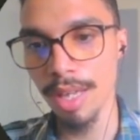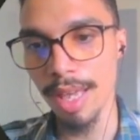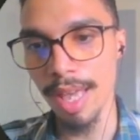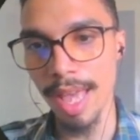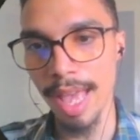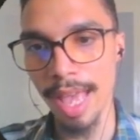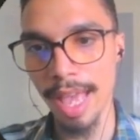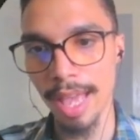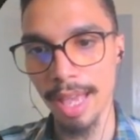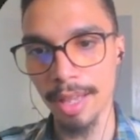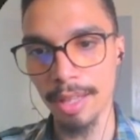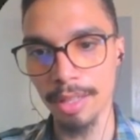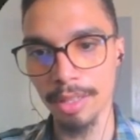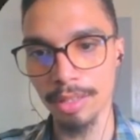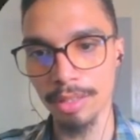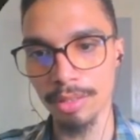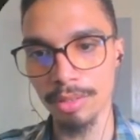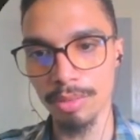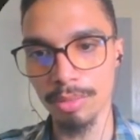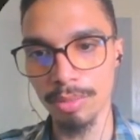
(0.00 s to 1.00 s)

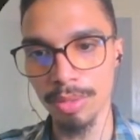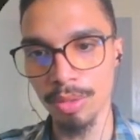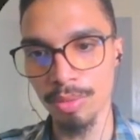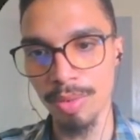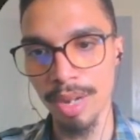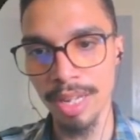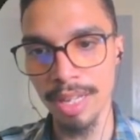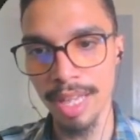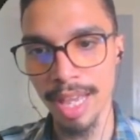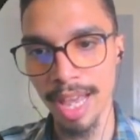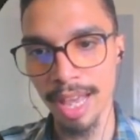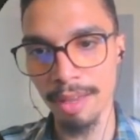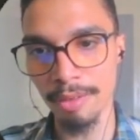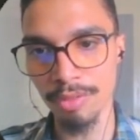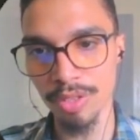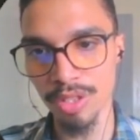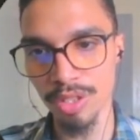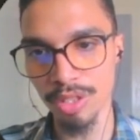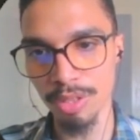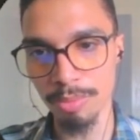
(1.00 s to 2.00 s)
and we already have
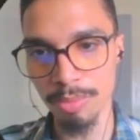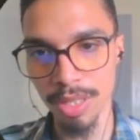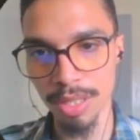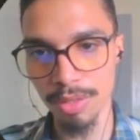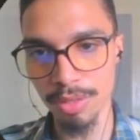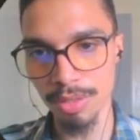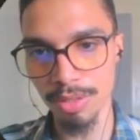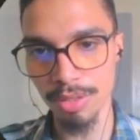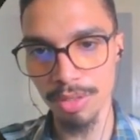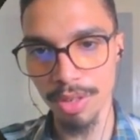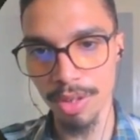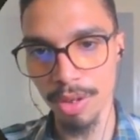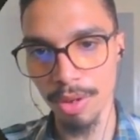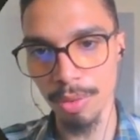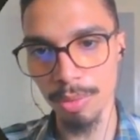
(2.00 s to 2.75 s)
snippets, so